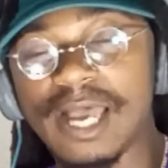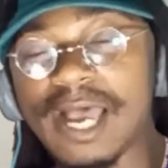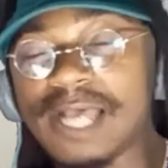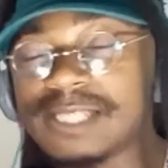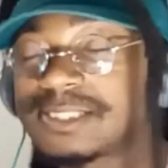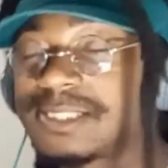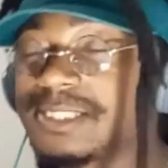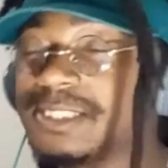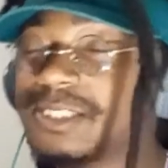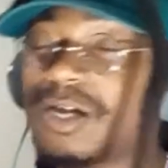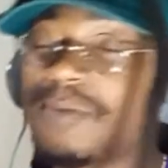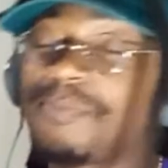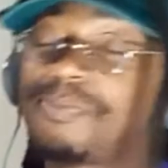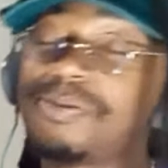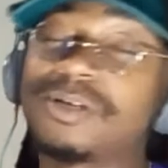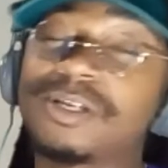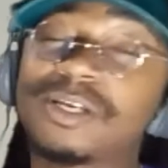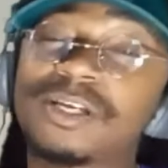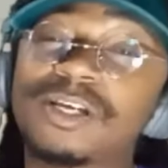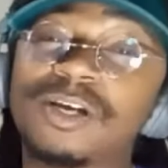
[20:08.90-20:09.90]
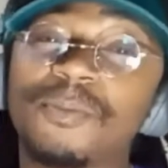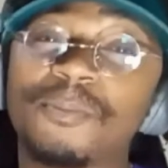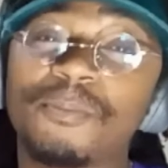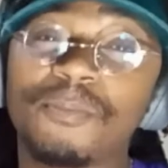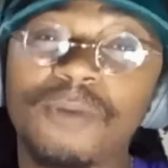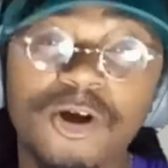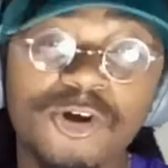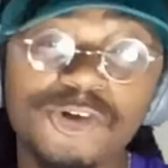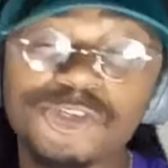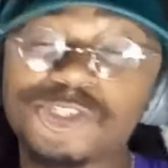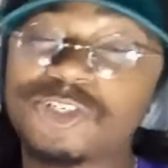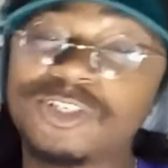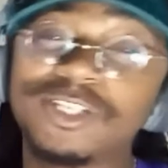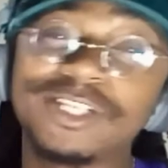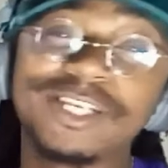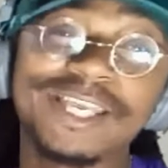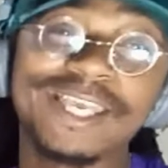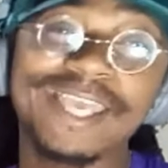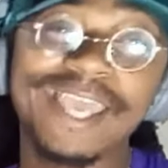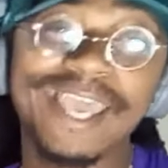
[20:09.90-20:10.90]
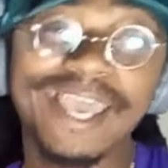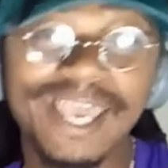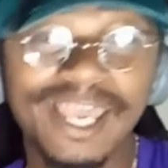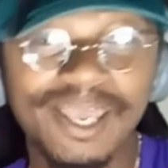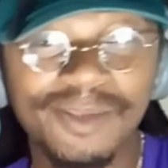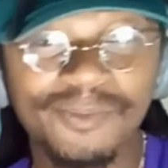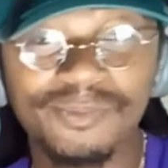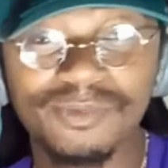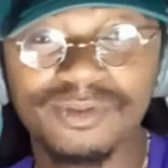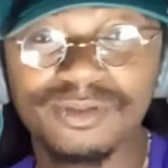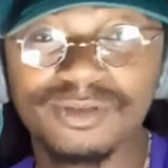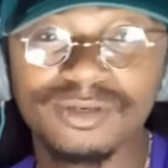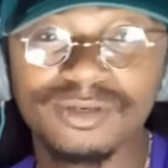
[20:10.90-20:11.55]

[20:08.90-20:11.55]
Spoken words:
I seen y'all put a commercial in the game.